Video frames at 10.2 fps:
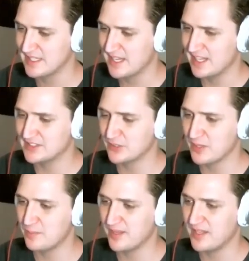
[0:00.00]
Is there any
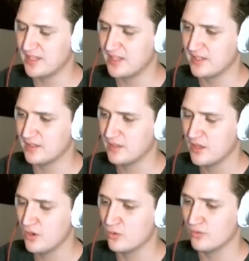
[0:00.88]
big?
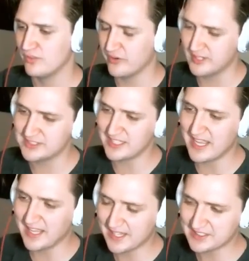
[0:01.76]
There is an
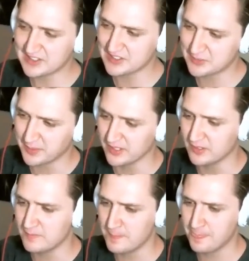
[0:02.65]
X spell.